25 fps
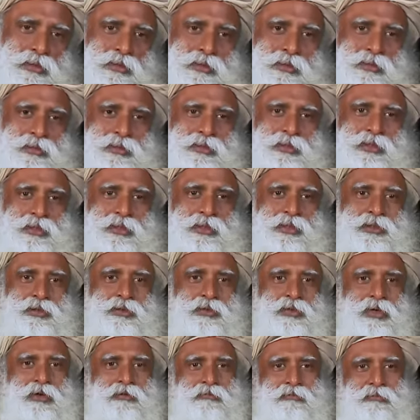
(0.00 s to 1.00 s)
See,
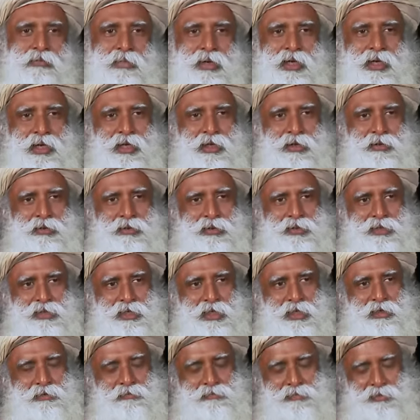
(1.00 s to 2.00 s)
you have made
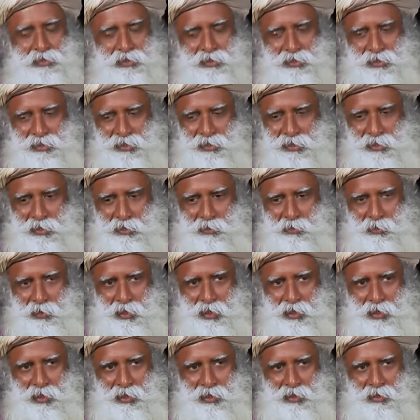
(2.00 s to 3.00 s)
yourself in such a
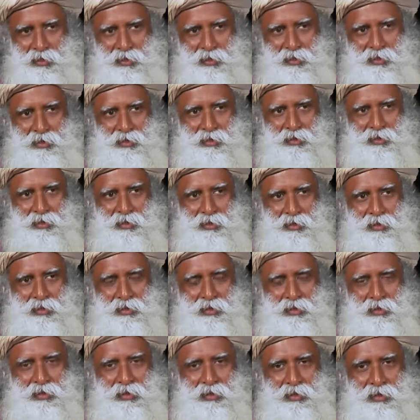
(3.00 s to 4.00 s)
way
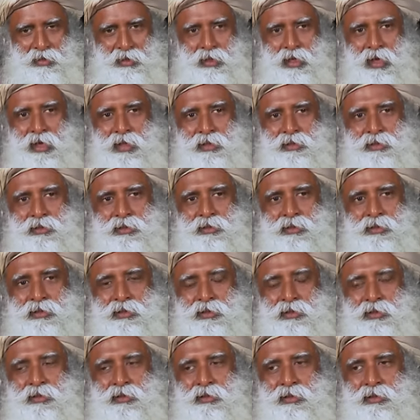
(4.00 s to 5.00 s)
that
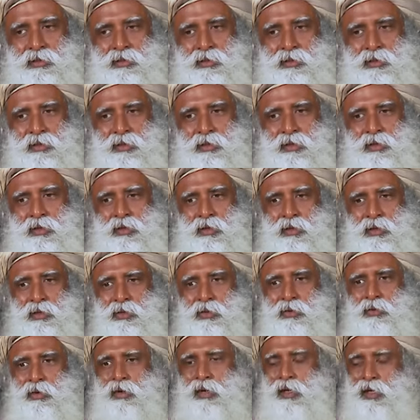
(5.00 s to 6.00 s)

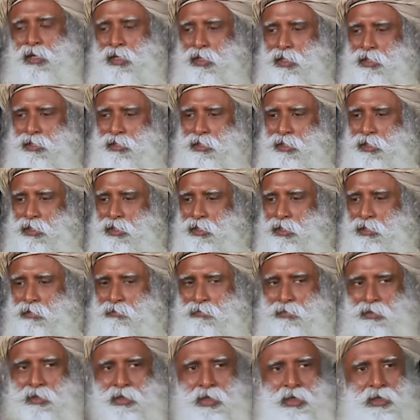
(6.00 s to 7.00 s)
you are a result
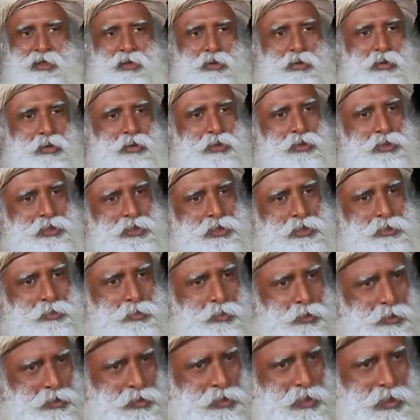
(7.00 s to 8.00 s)
of an unconscious
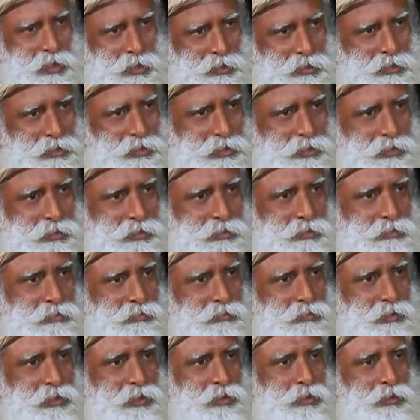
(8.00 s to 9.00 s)
process.
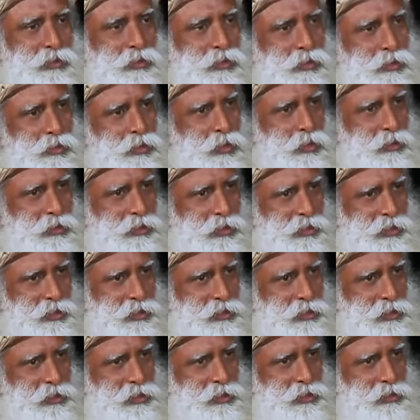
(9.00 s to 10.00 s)
You are not a
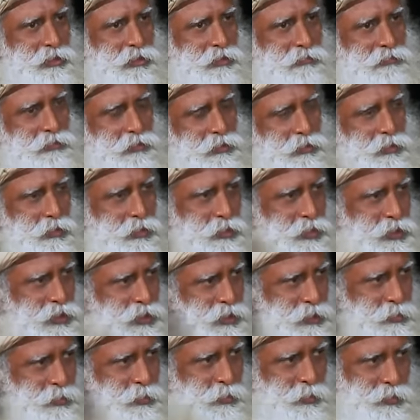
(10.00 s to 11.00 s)
result of a
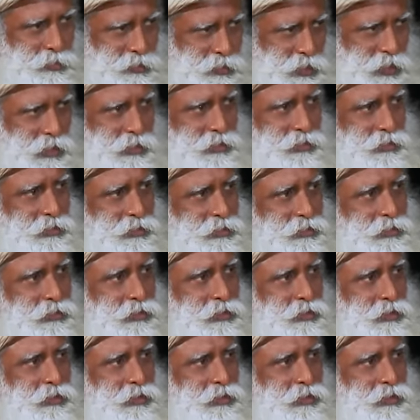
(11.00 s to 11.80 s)
conscious process.